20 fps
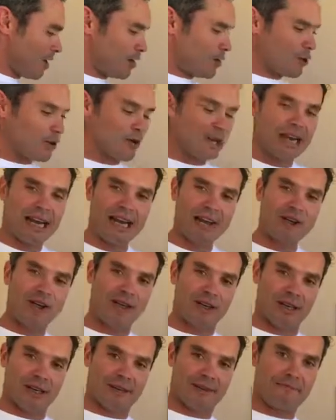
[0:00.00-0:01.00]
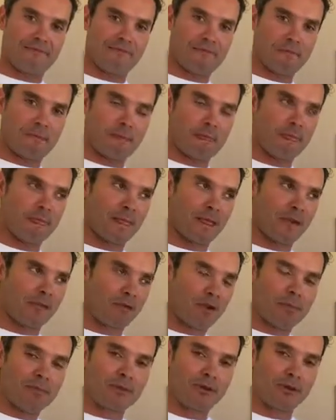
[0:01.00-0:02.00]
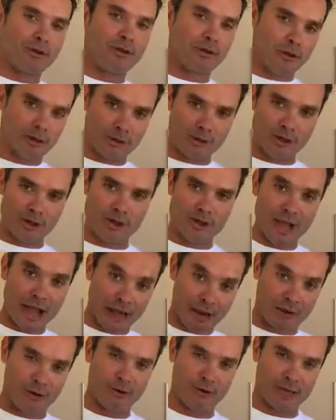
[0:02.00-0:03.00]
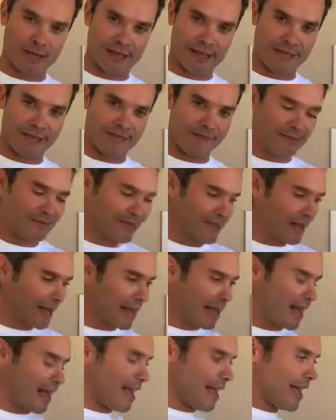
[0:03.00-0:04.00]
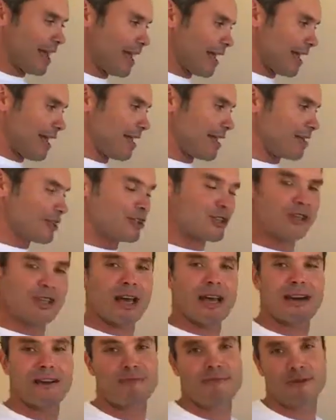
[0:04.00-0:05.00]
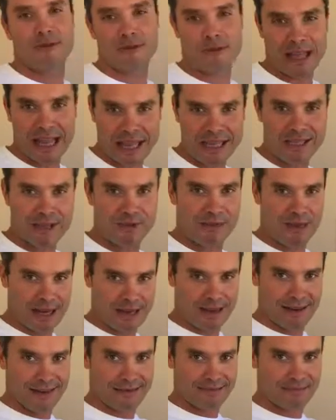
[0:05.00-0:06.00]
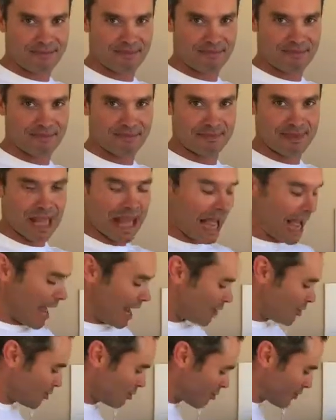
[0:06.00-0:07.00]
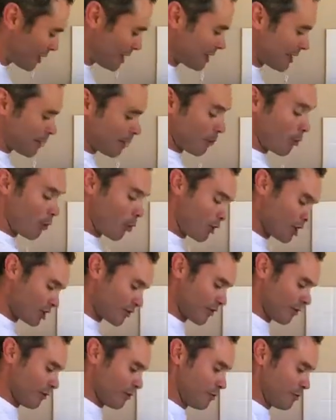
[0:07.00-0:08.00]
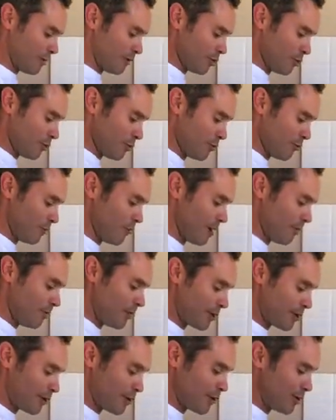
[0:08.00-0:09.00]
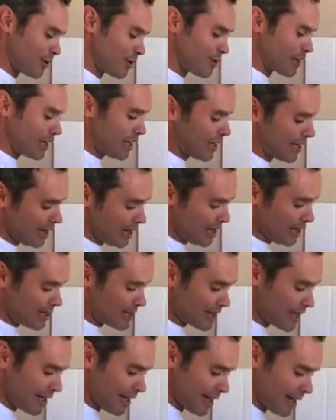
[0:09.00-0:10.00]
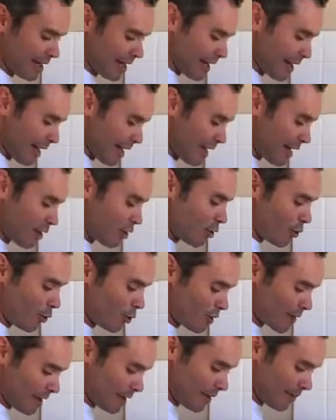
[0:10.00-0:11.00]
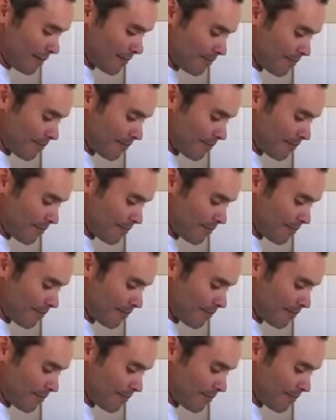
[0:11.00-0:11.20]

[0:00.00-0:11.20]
you can actually reproduce that cooking starting from that smell. And you bring the poetry with you, because see, cooking